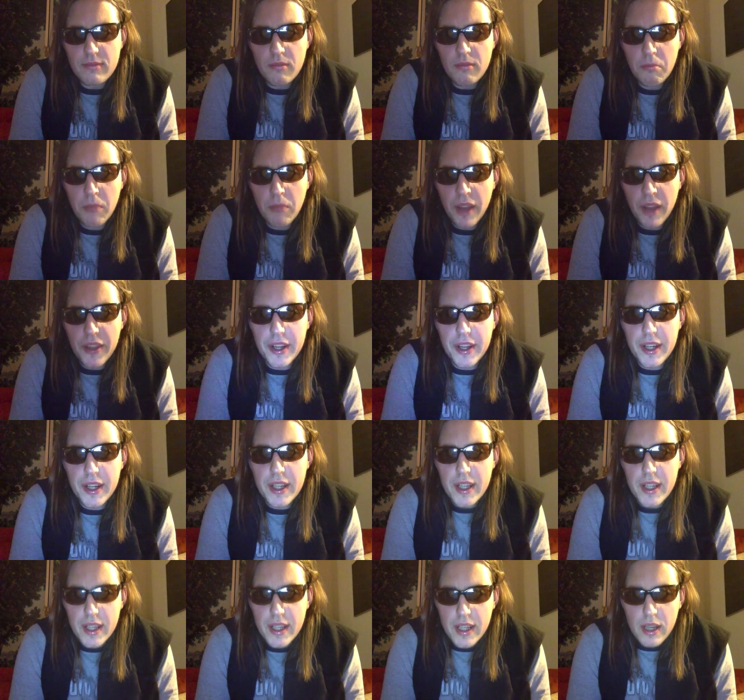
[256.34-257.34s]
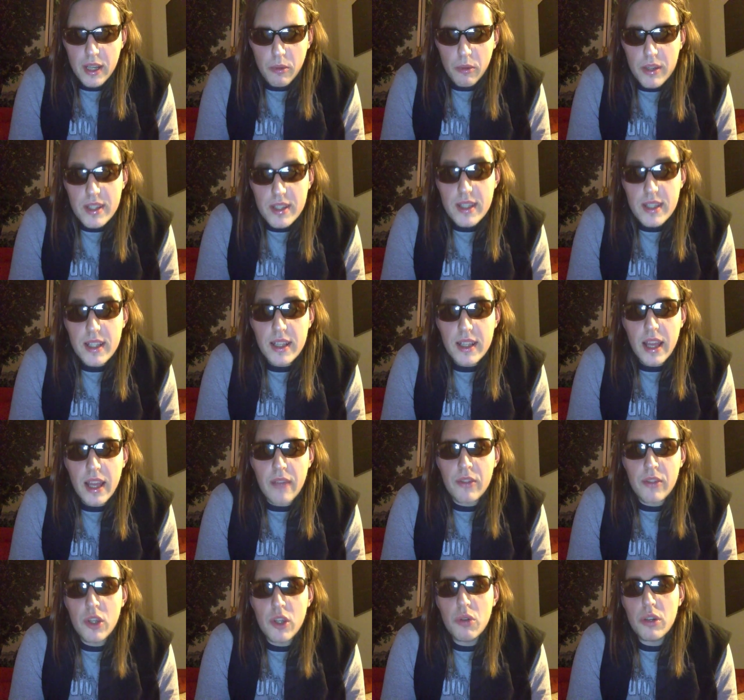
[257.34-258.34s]
Mother. We still have
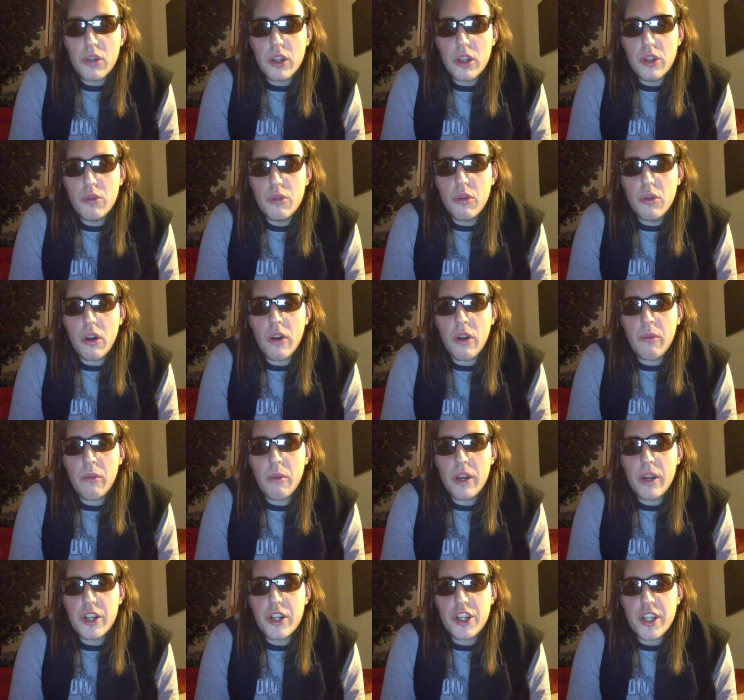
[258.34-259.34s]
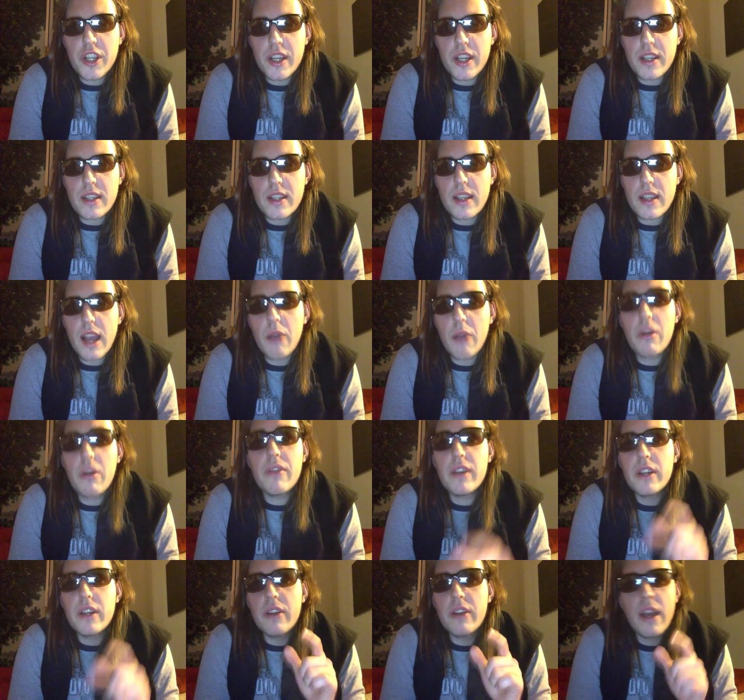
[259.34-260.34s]
no clue on where she is.
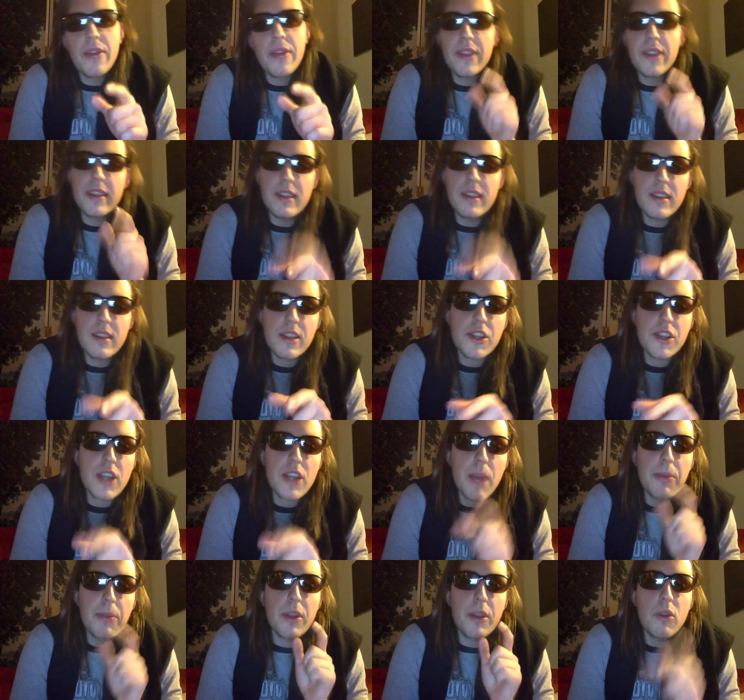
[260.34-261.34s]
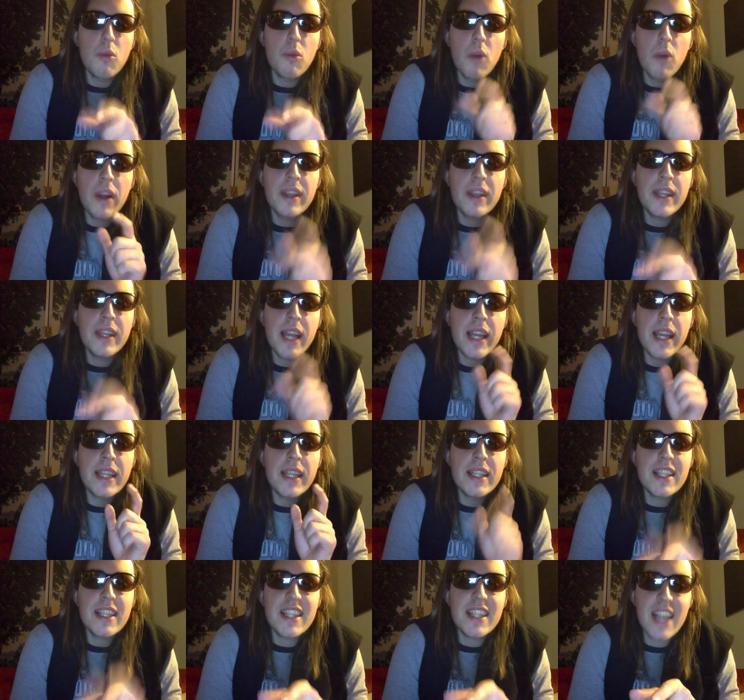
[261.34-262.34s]
However, granted, this is chapter
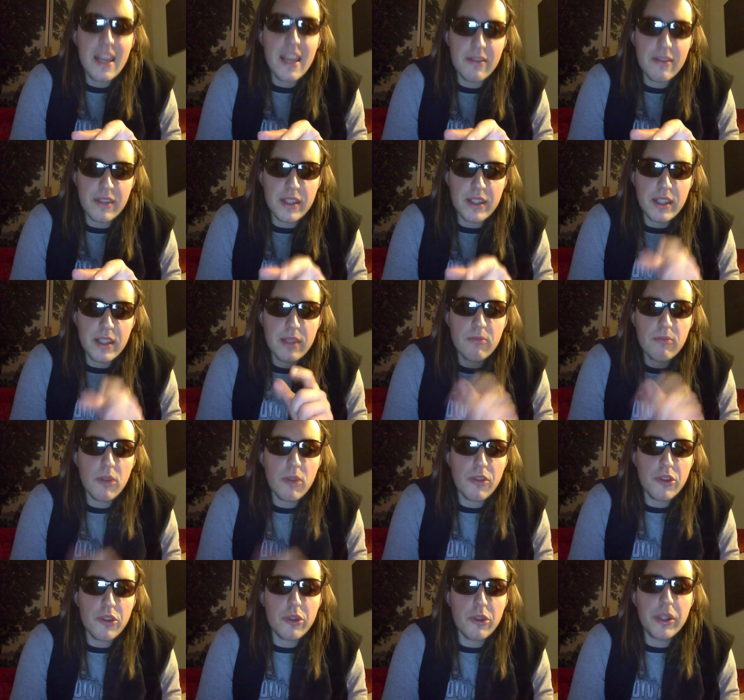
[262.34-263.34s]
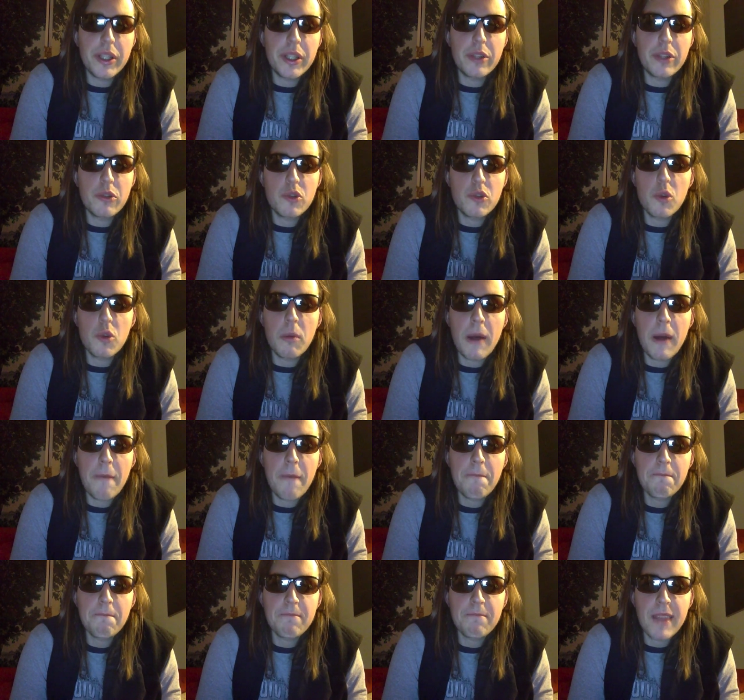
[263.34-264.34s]
197 of Shokugeki no Soma.